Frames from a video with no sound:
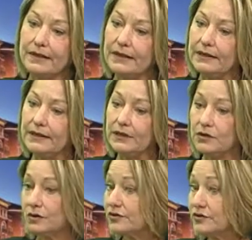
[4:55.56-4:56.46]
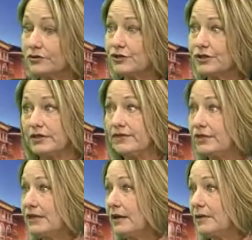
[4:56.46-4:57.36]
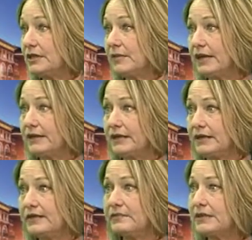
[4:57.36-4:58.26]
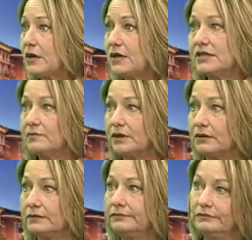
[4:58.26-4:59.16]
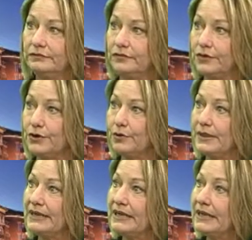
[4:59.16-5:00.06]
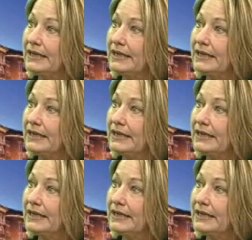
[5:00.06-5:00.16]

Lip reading: the neurosurgeon just came into my husband's hospital room and